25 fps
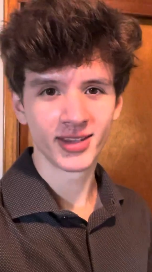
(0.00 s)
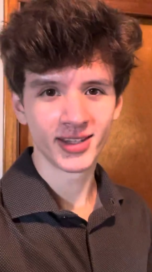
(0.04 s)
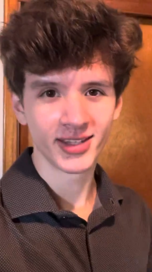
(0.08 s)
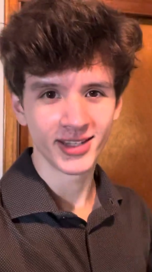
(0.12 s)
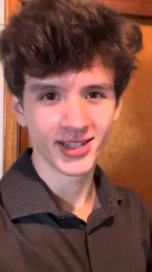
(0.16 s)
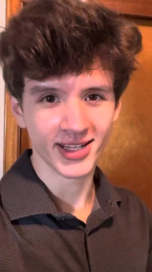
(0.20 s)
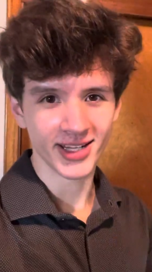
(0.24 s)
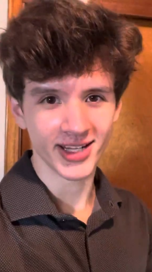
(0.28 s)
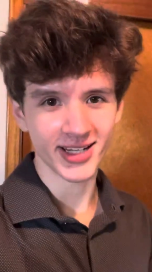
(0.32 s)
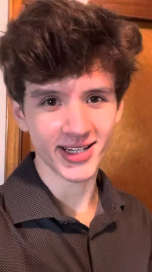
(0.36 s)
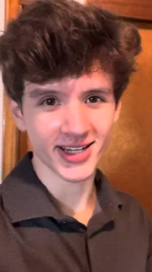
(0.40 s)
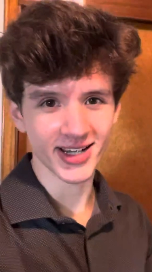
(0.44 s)

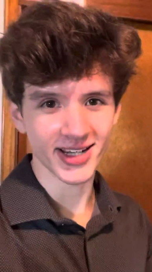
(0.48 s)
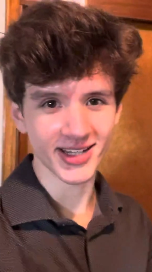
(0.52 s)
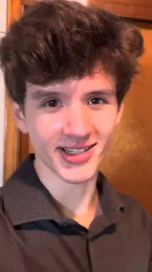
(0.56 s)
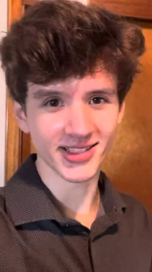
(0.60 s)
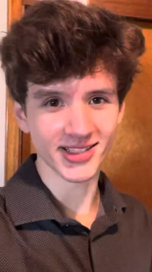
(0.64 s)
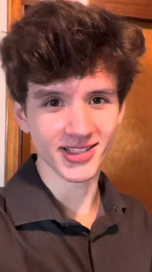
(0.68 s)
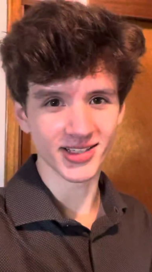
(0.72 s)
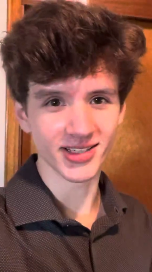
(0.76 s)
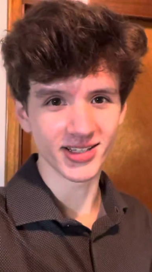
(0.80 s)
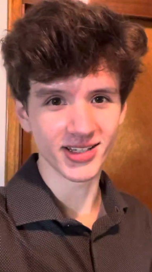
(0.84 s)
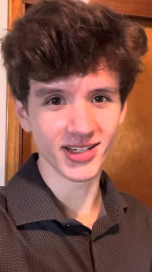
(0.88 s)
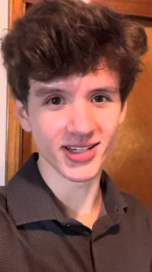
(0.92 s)
Hey guys,
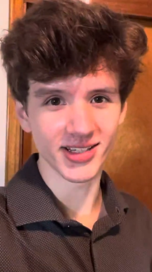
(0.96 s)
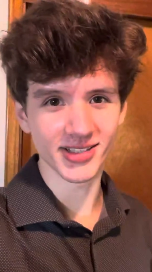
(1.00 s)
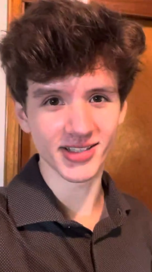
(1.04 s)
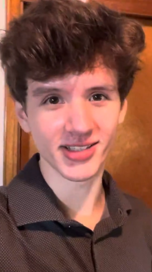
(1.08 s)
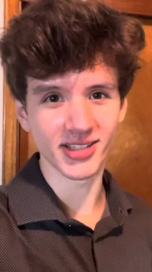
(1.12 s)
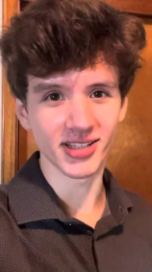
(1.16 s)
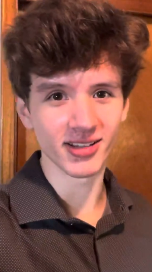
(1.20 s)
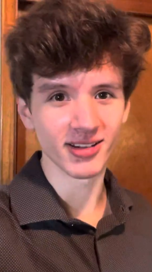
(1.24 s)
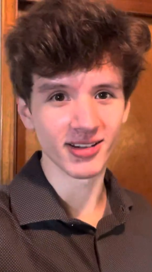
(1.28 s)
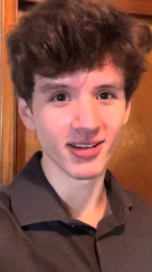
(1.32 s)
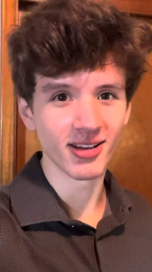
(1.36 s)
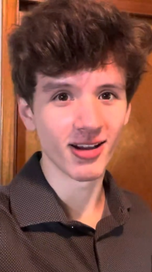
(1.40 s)
it's
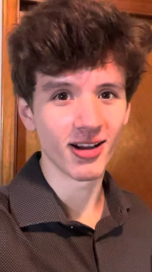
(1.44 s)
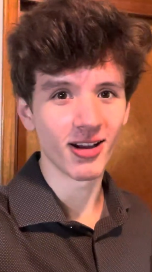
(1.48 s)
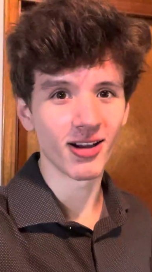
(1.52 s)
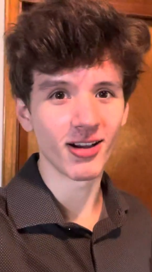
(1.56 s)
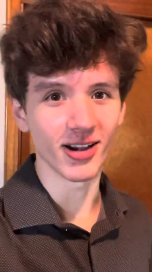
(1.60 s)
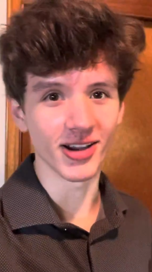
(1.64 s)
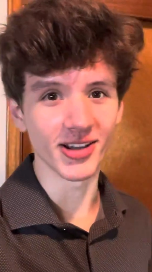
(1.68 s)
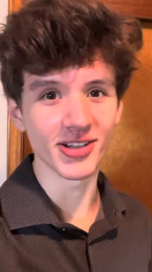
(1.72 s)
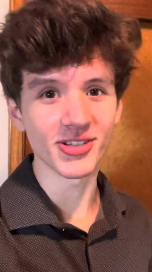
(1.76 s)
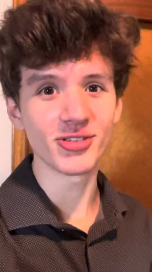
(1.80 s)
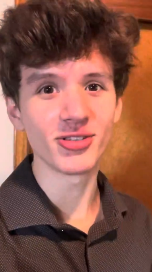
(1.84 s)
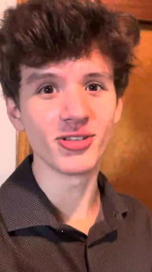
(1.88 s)
Casey.
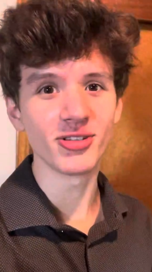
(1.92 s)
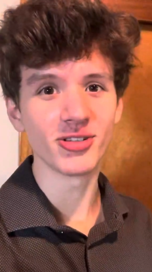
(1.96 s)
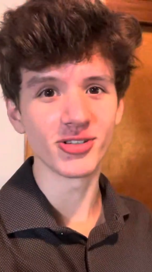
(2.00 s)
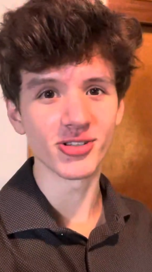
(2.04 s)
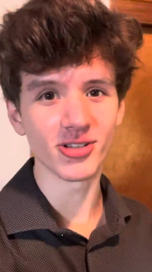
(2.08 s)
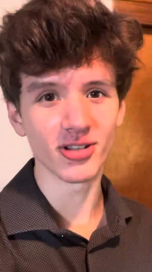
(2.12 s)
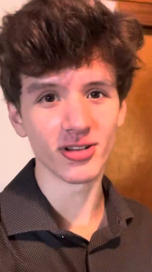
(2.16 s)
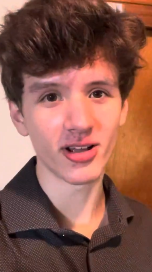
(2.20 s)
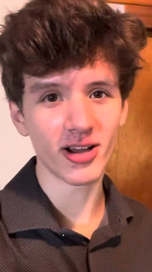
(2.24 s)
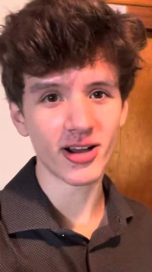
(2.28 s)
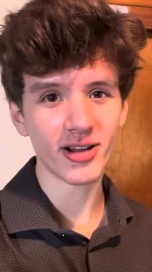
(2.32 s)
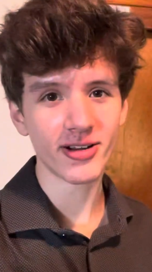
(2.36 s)
Alright, so there's a
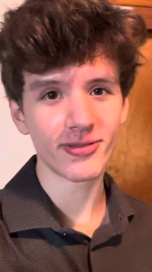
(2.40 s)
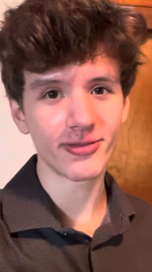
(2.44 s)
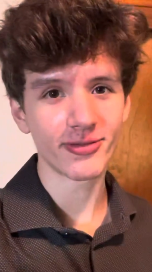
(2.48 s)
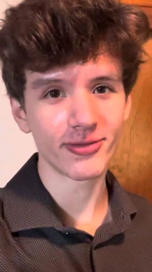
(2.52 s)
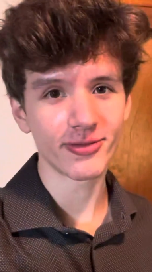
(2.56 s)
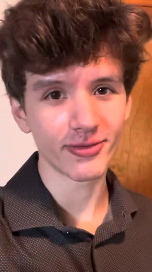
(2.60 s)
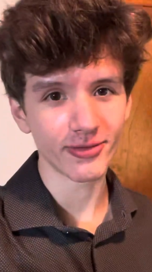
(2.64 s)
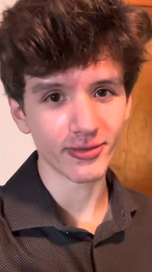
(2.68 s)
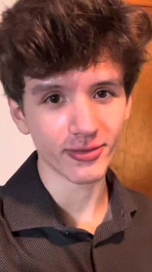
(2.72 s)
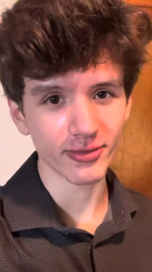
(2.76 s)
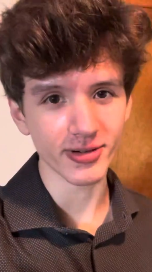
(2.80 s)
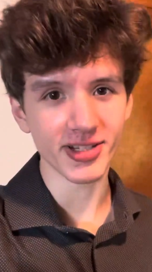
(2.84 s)
lot of
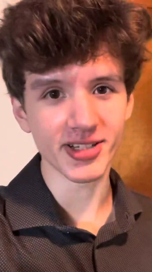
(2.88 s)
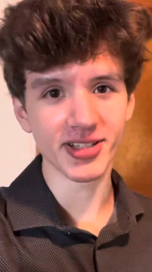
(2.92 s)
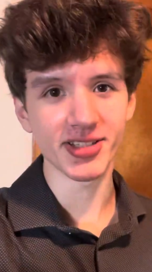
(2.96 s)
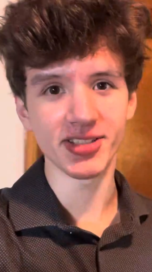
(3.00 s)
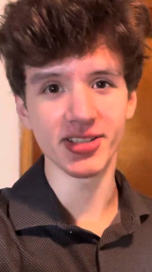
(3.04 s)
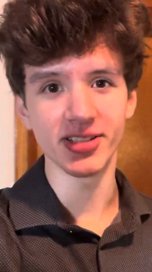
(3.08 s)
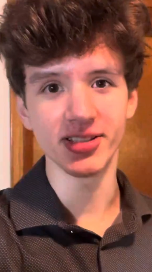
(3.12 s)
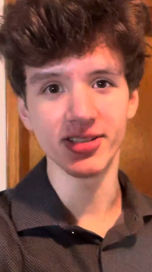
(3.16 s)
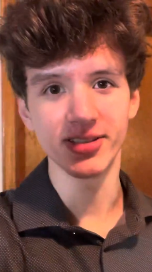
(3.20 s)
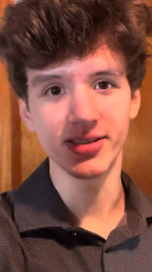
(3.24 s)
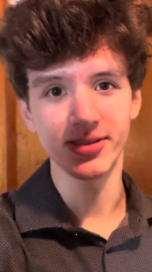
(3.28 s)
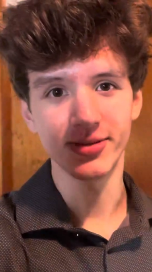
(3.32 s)

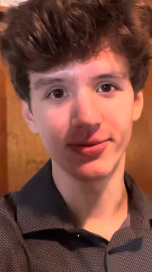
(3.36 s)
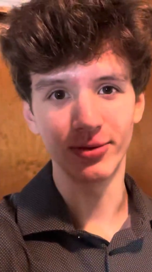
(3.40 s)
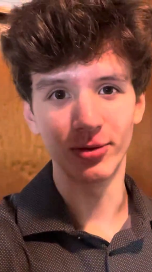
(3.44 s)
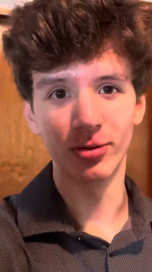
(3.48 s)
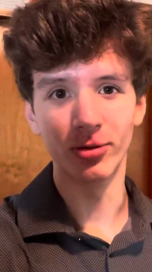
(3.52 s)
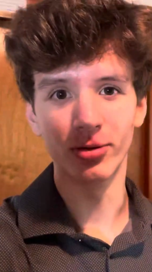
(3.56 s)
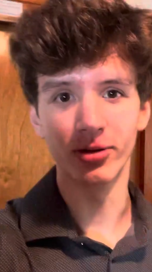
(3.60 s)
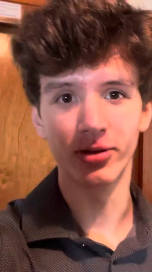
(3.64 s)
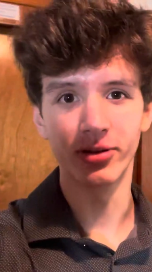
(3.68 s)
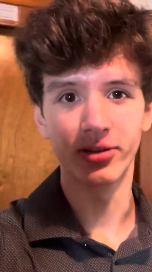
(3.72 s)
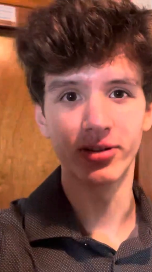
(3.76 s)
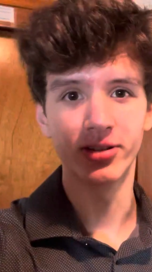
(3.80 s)
reasons
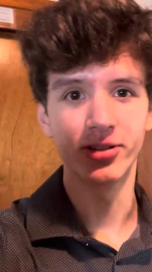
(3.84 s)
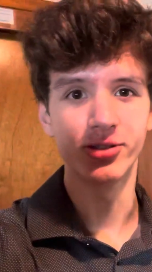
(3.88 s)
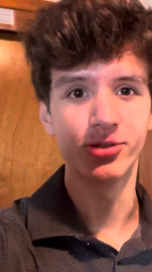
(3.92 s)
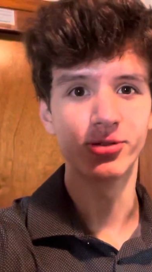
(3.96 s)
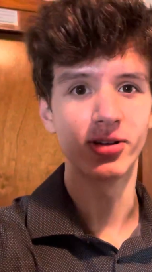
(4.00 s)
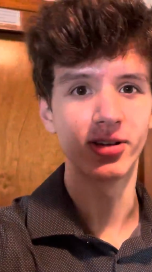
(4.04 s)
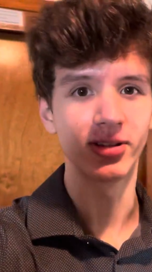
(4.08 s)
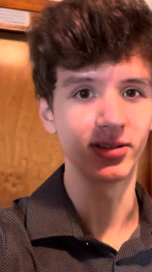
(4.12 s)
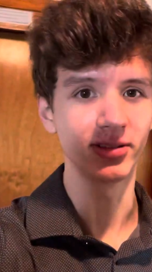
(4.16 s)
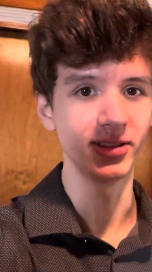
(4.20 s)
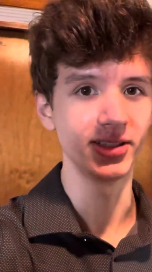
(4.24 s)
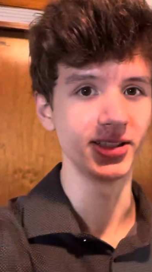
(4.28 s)
for the
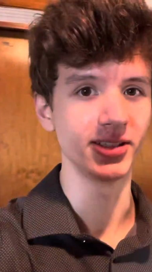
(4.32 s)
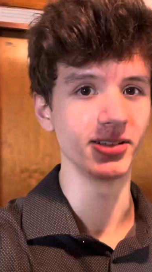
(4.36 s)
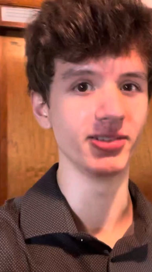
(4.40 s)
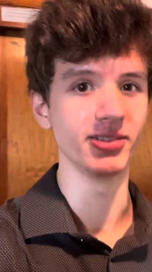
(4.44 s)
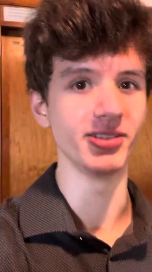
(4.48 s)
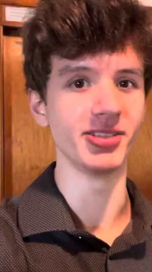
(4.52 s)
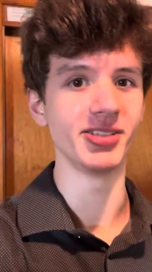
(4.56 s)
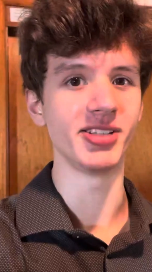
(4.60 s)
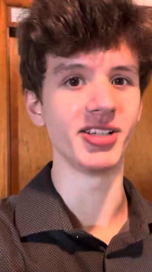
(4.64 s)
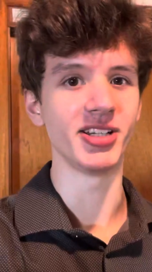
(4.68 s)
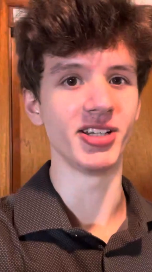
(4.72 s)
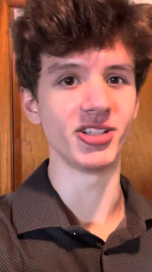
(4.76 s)
drug
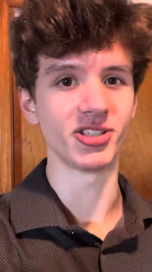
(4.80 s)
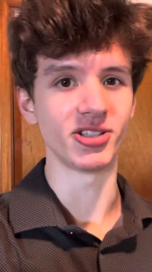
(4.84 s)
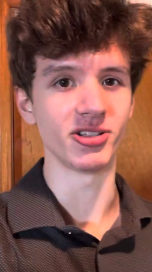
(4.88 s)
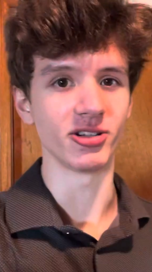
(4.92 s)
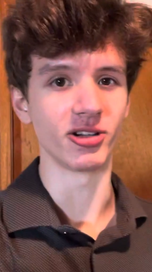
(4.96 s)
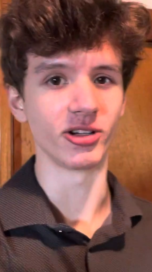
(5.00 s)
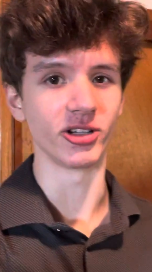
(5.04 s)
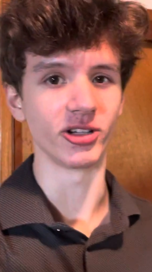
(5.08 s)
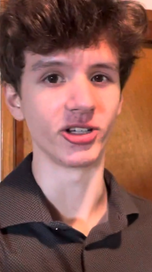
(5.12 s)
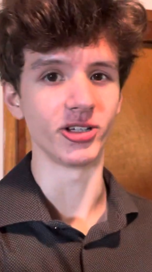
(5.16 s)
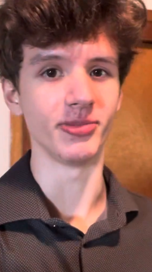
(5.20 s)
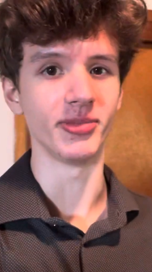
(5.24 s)
legalization
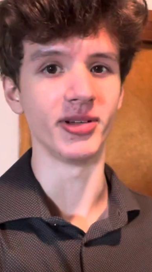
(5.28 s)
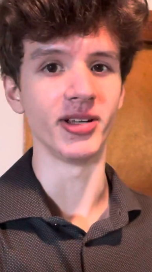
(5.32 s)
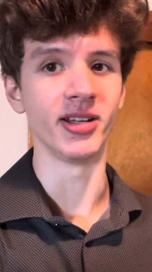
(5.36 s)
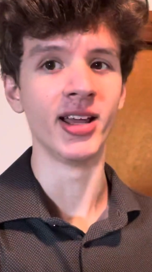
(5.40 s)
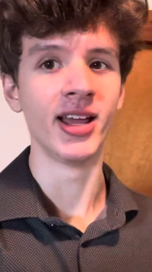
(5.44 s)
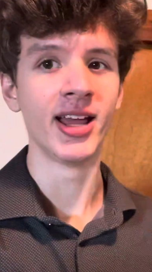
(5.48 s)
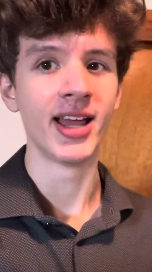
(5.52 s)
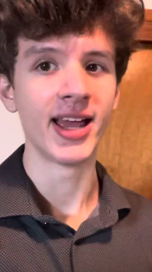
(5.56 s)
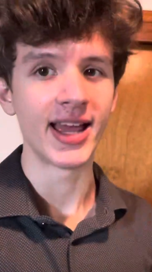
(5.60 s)
argument,